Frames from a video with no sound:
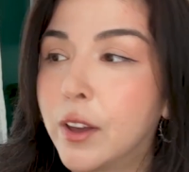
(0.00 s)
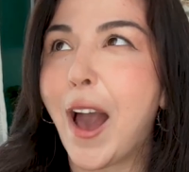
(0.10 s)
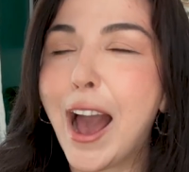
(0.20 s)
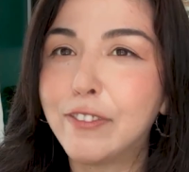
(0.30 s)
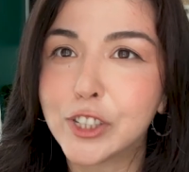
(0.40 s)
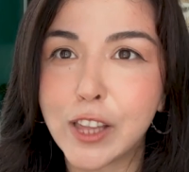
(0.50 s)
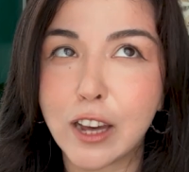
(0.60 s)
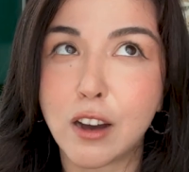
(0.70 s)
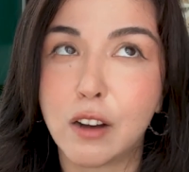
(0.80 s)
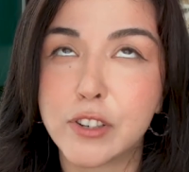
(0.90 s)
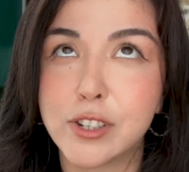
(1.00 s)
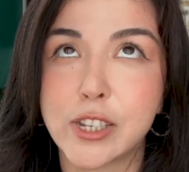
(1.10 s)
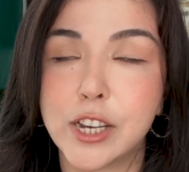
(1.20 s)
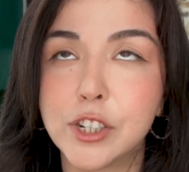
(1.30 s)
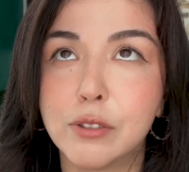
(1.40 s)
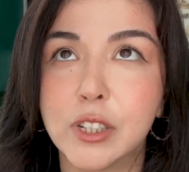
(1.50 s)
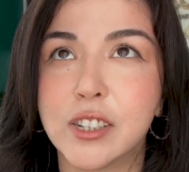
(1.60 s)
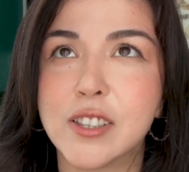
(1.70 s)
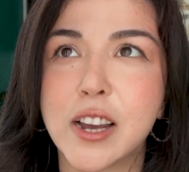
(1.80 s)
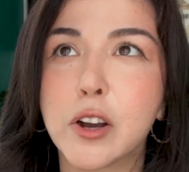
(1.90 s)
After that conversation with the
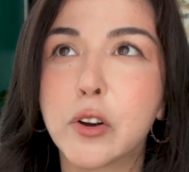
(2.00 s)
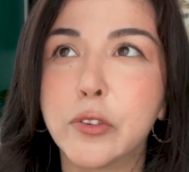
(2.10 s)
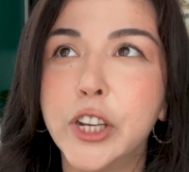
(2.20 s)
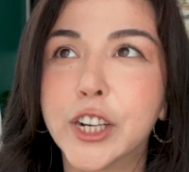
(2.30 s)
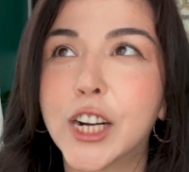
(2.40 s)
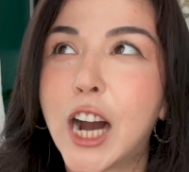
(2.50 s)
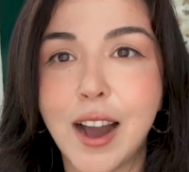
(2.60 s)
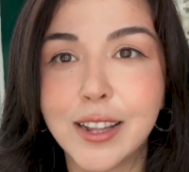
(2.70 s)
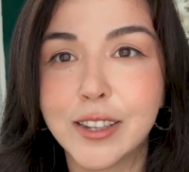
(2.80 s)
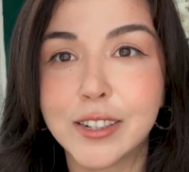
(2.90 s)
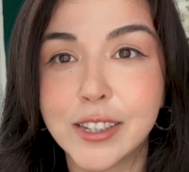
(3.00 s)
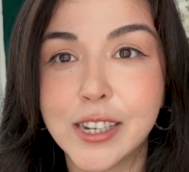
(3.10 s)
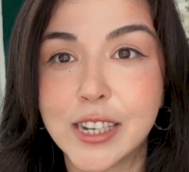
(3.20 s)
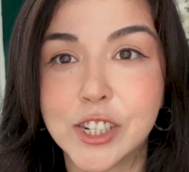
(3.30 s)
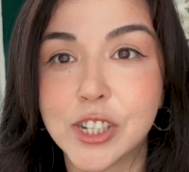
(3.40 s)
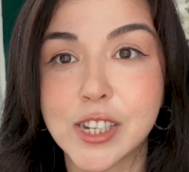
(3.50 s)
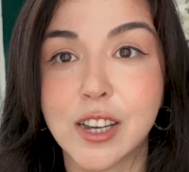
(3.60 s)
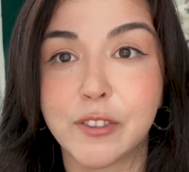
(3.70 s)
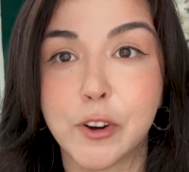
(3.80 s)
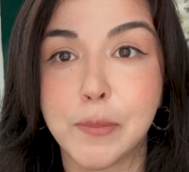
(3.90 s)
tarot reader, it just
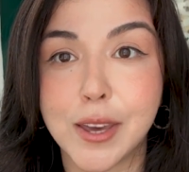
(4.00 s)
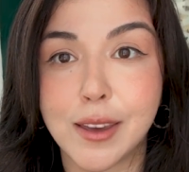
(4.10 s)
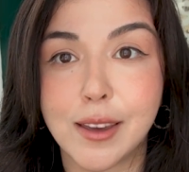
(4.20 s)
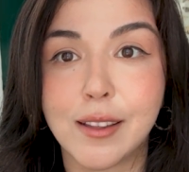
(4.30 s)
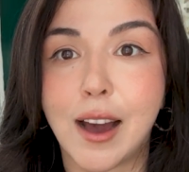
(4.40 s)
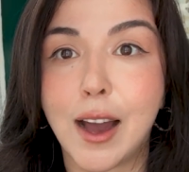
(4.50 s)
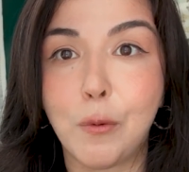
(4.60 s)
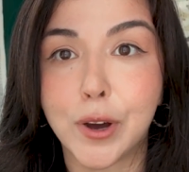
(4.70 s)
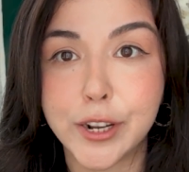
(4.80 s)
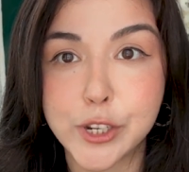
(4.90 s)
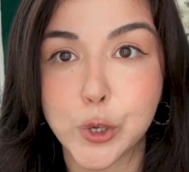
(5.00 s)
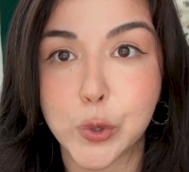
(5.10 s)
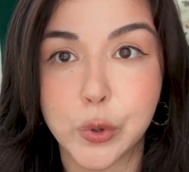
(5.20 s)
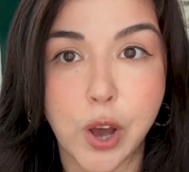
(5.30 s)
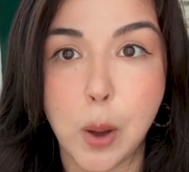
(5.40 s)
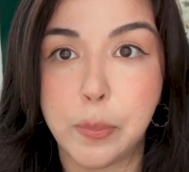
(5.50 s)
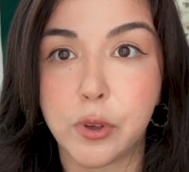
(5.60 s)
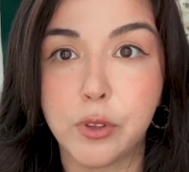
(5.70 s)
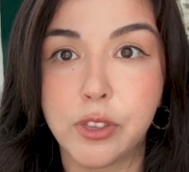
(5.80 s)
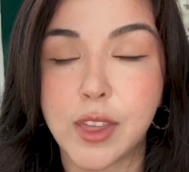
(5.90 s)
clicked for me. I want to do a
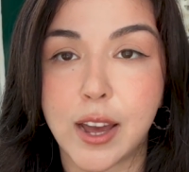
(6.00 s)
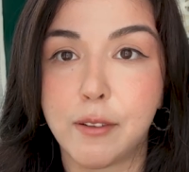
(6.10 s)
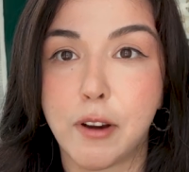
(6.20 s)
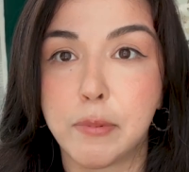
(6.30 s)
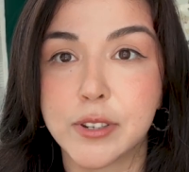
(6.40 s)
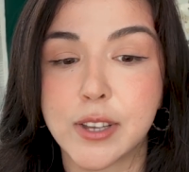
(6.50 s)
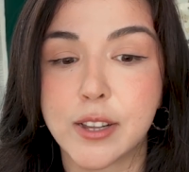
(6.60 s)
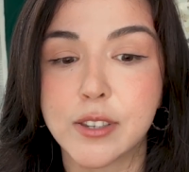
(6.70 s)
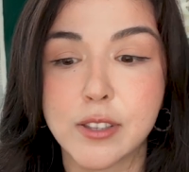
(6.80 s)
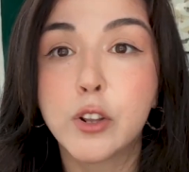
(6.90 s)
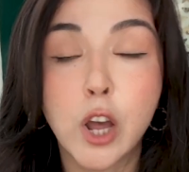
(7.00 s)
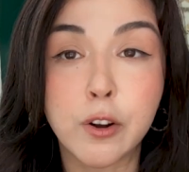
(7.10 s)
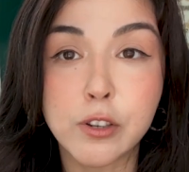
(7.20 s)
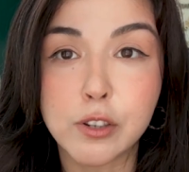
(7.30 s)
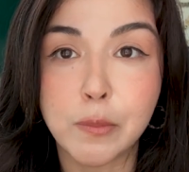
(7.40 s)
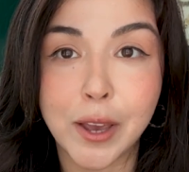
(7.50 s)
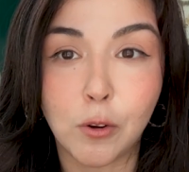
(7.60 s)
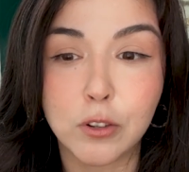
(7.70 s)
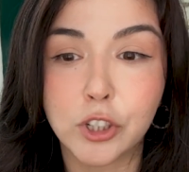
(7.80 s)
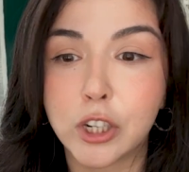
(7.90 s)
booth that represents not also my
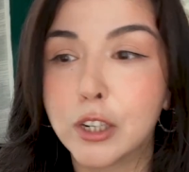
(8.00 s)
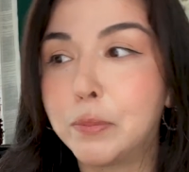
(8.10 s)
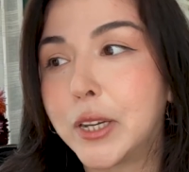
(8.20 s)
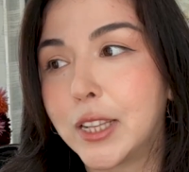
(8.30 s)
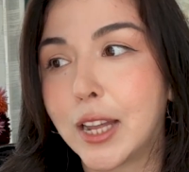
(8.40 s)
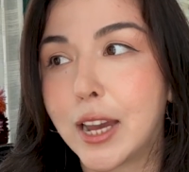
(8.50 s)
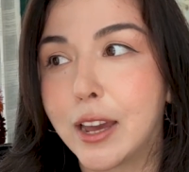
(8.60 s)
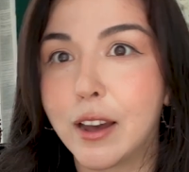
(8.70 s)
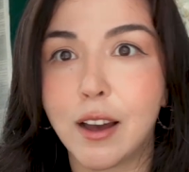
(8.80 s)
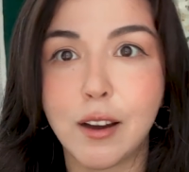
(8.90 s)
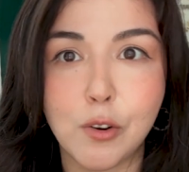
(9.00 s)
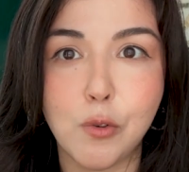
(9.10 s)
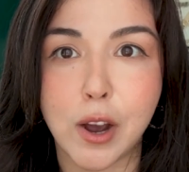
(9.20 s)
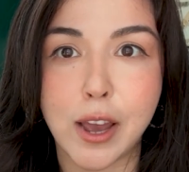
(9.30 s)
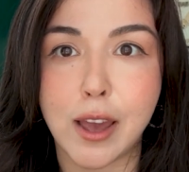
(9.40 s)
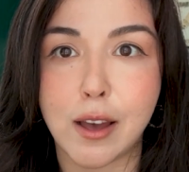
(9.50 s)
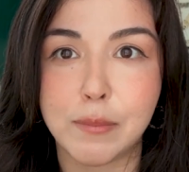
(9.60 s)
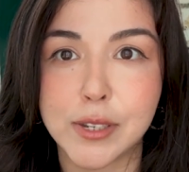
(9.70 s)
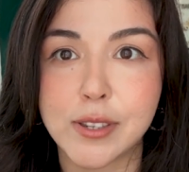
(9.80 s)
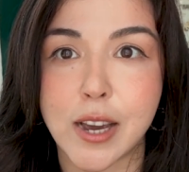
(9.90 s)
culture, but like who I am
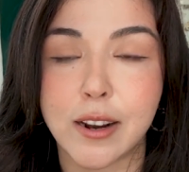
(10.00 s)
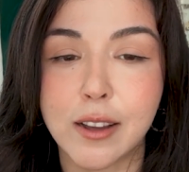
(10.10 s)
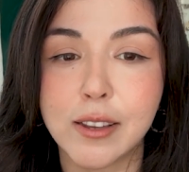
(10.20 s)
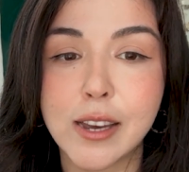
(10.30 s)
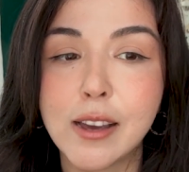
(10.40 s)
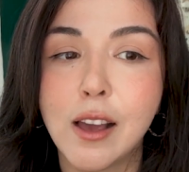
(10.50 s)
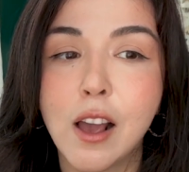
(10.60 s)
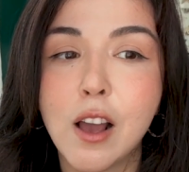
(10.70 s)
aesthetically.